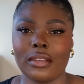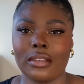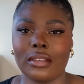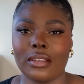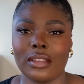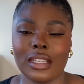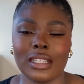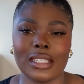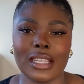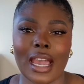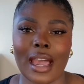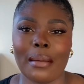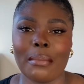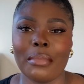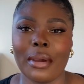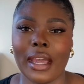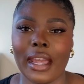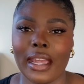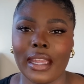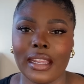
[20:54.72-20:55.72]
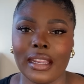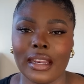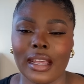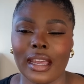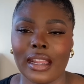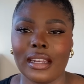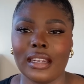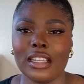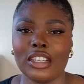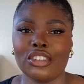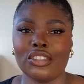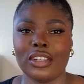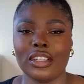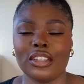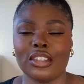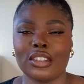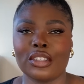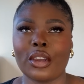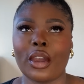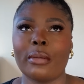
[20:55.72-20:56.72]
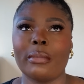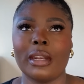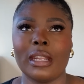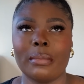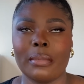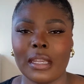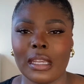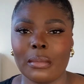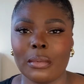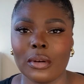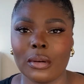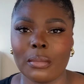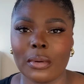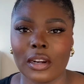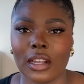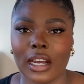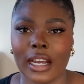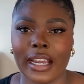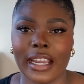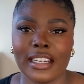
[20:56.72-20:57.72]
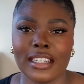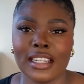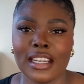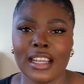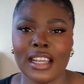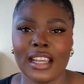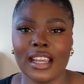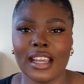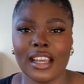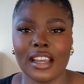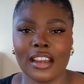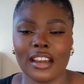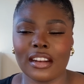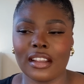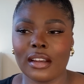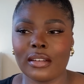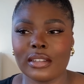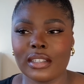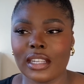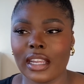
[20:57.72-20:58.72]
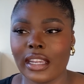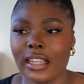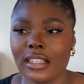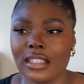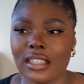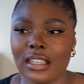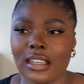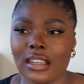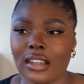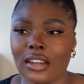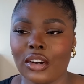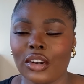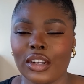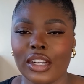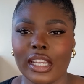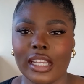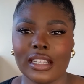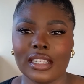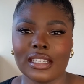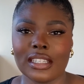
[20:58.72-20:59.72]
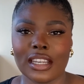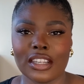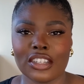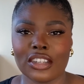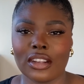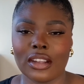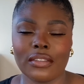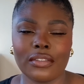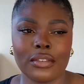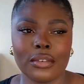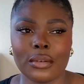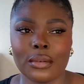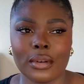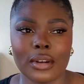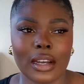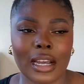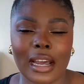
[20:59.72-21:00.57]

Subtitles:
this campaign, and literally so many people applied. And I was saying to Holly and Sasha, and I thought, how